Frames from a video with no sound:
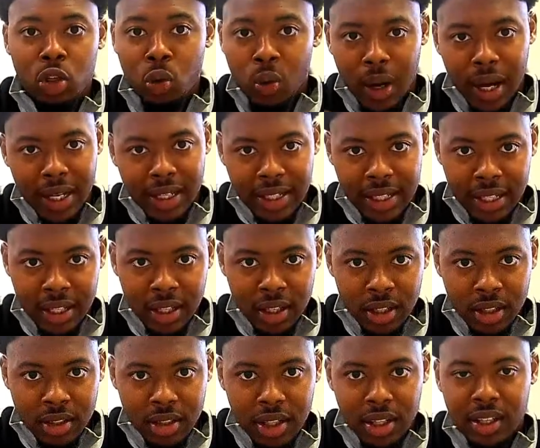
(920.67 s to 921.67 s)
ideas,
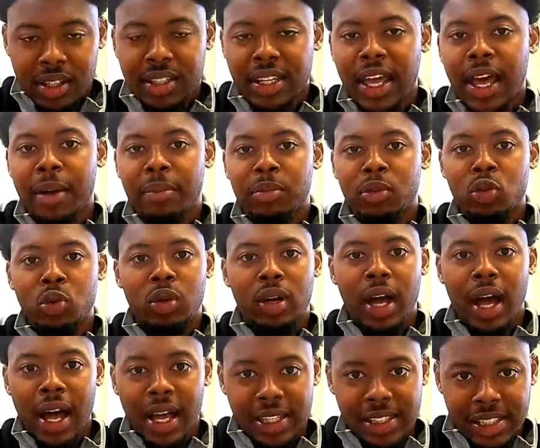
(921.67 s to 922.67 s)
adapt new
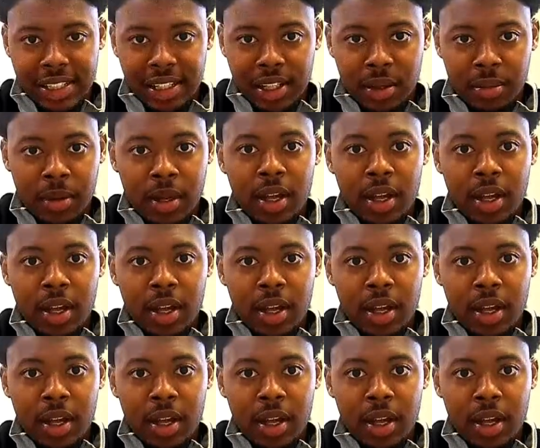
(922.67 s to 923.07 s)
concept,